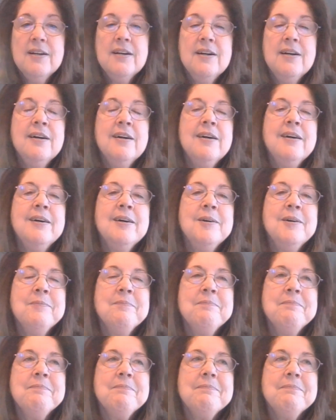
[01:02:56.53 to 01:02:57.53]

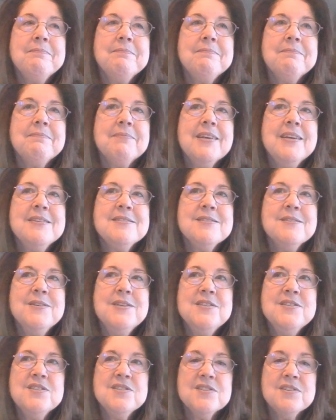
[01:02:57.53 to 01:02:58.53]
So
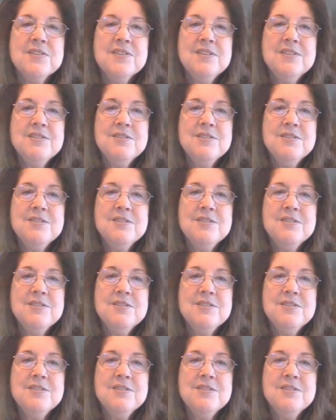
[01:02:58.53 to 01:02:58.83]
he's just going to